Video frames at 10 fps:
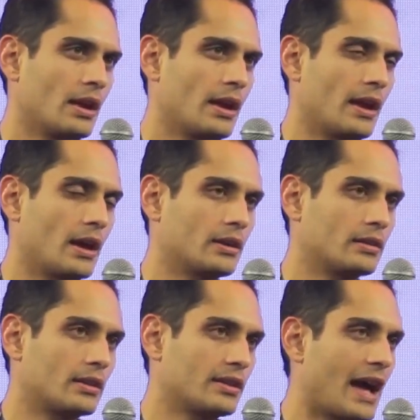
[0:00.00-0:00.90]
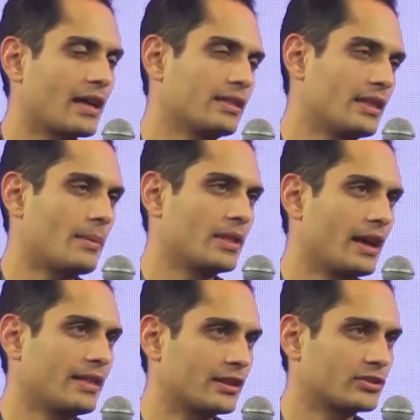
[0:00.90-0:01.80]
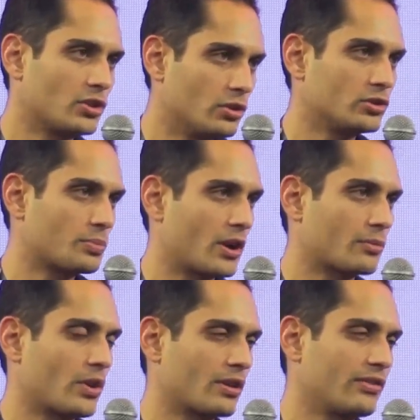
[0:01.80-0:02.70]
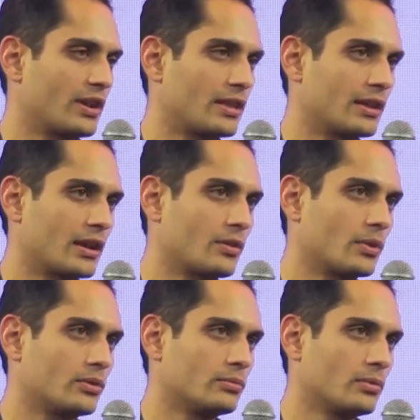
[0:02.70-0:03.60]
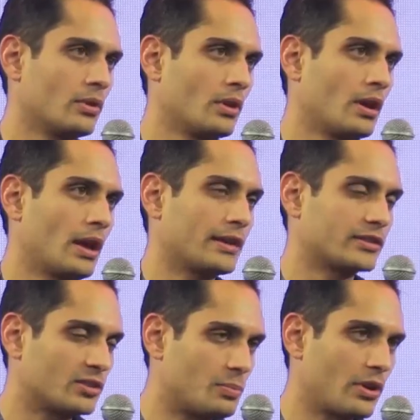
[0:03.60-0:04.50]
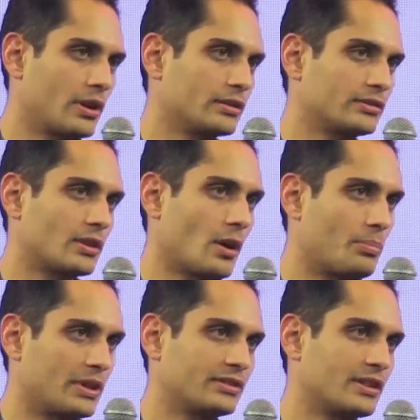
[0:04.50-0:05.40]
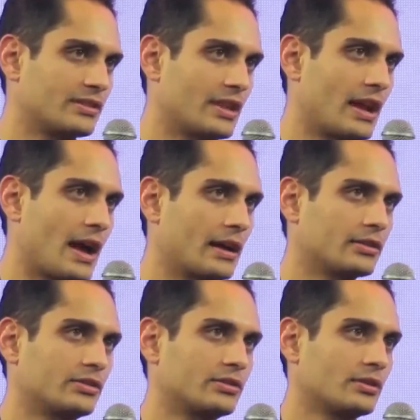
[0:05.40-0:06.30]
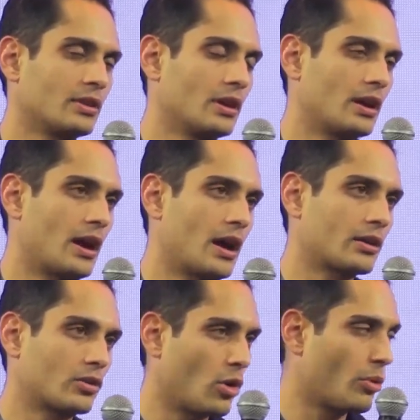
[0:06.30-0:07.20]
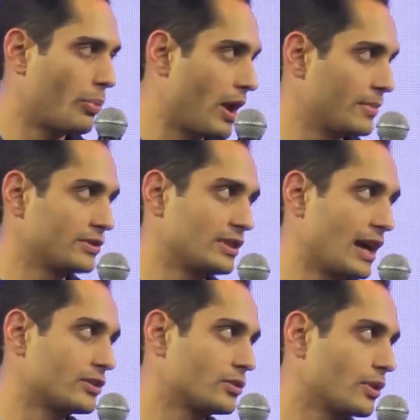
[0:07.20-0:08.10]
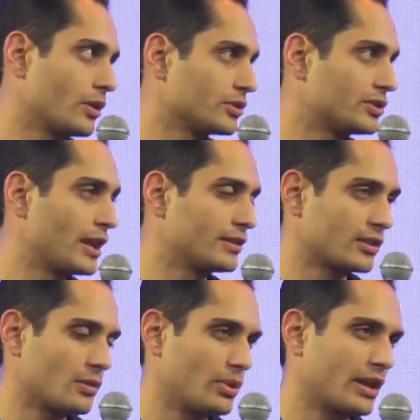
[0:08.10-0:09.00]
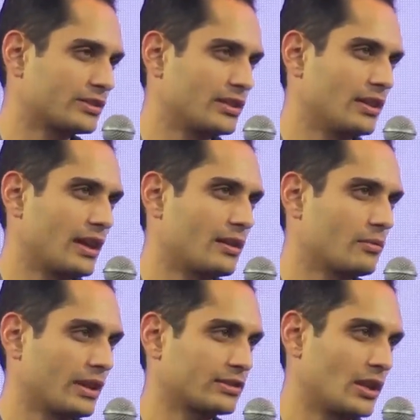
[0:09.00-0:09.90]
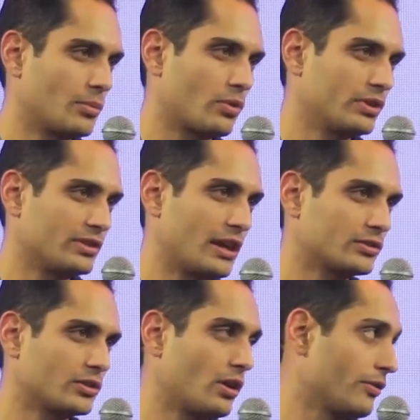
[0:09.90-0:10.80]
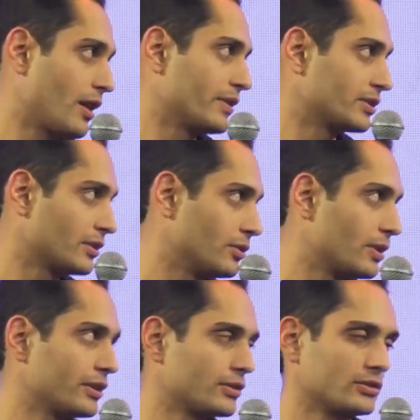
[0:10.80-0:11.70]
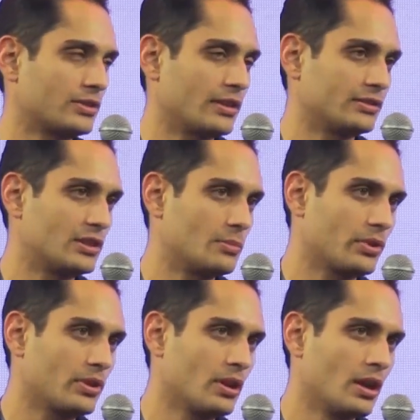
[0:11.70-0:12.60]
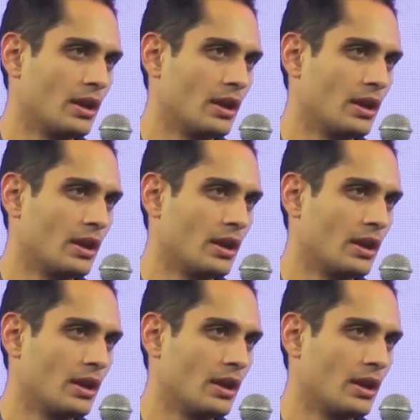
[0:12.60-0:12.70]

And that is huge product market fit. I think anyone who has experienced a business that has global payments attached to it understands the complexity that, like, stablecoins now solve. Obviously, you guys understand this deeply.